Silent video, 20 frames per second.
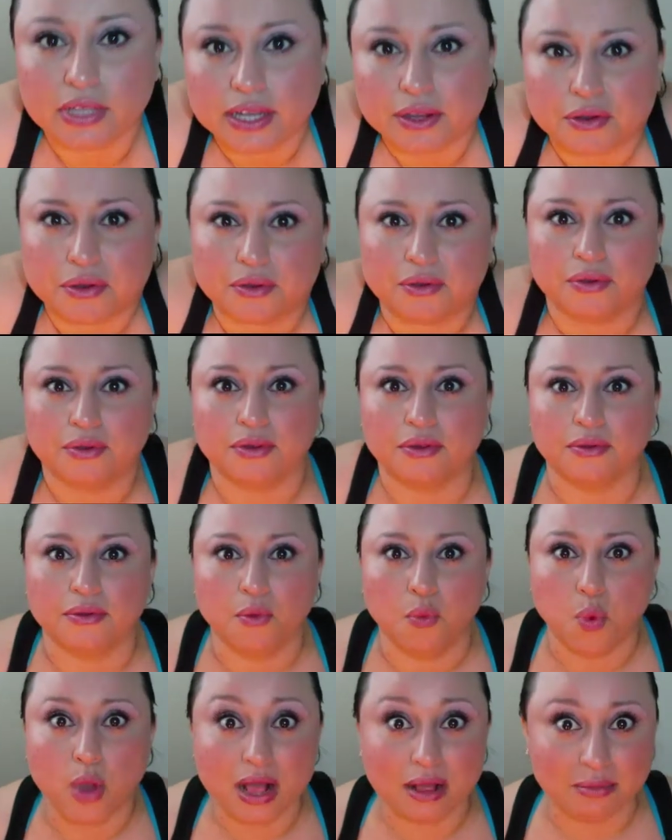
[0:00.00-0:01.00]
like
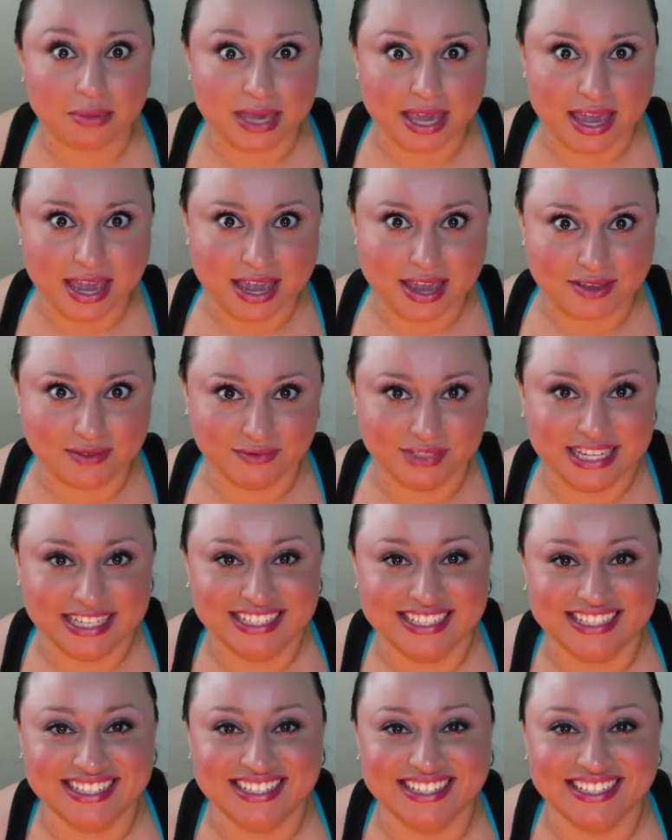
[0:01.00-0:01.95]
well behaved.